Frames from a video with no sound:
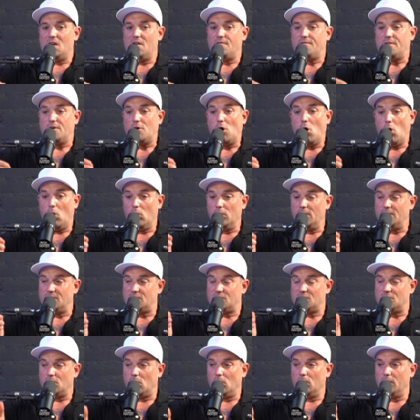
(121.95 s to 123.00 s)
If the goal is
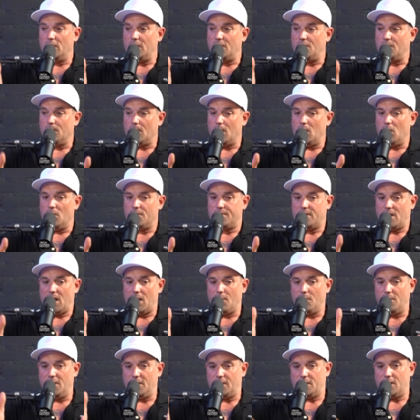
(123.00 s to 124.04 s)
solely growth, and I
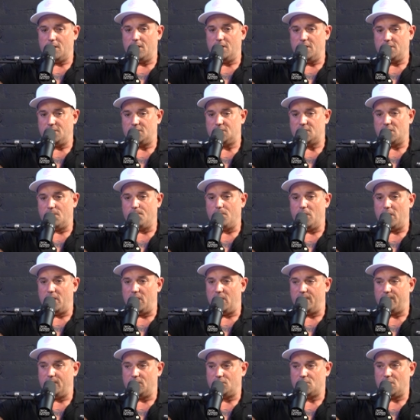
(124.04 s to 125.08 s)
would encourage somebody,
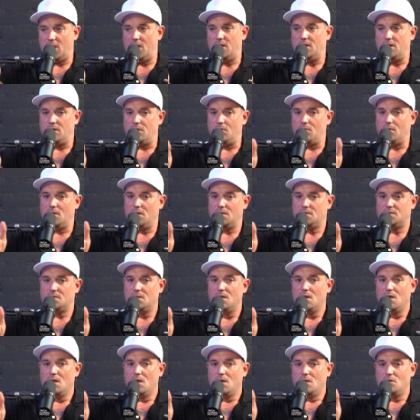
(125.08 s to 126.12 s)
if you're trying to do this,
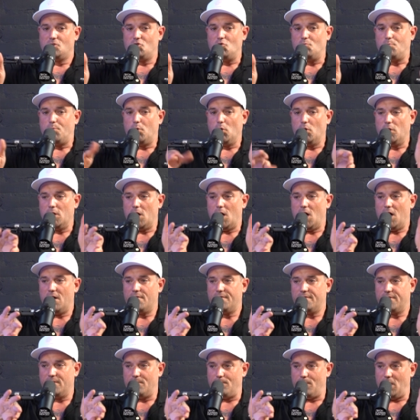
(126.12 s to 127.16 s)
to put
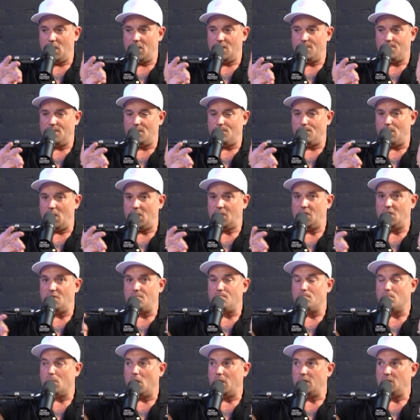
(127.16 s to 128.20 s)
off the maybe
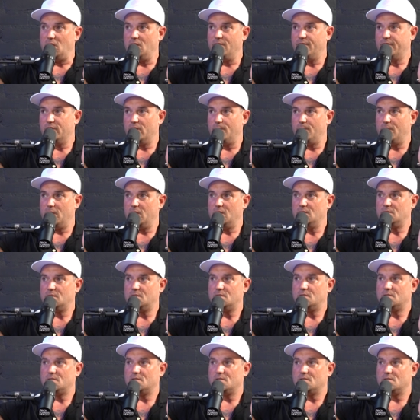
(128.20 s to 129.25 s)
making money from
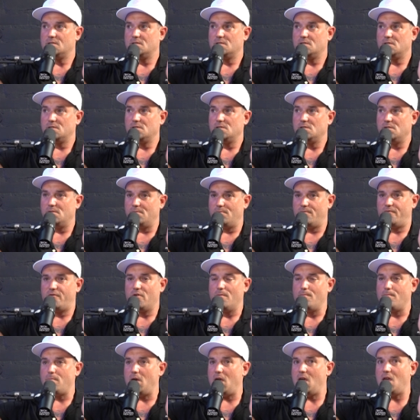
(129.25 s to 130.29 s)
this for
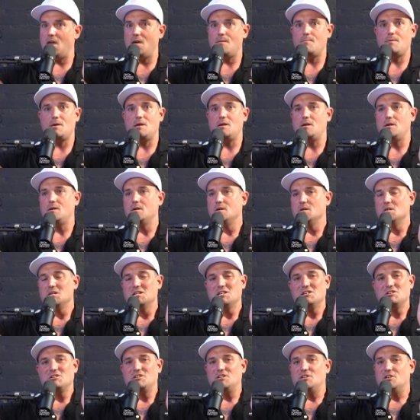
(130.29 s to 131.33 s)
maybe,
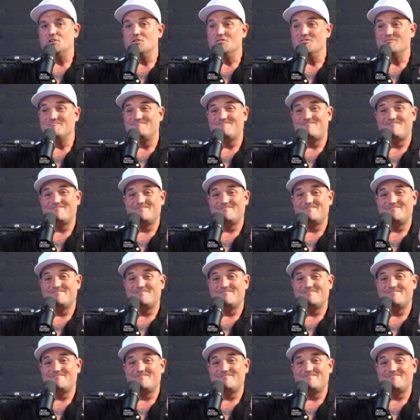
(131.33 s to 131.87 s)
you know,